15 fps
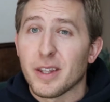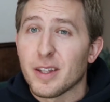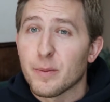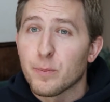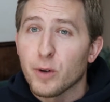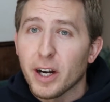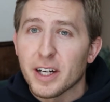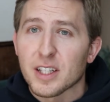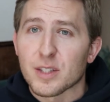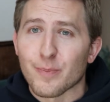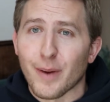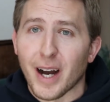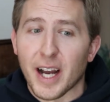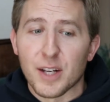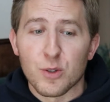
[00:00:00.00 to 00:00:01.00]
the brightest
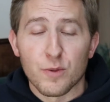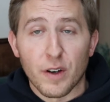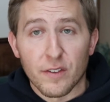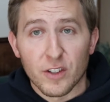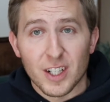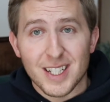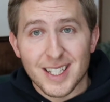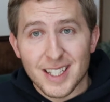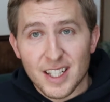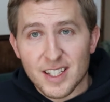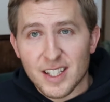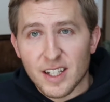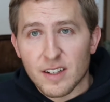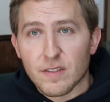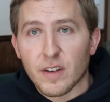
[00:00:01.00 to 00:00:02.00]
mind who've ever
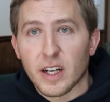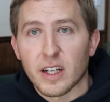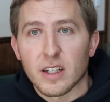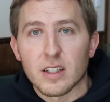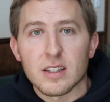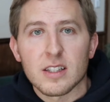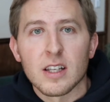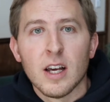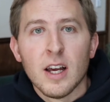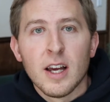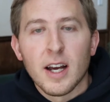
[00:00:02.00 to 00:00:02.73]
existed in finance.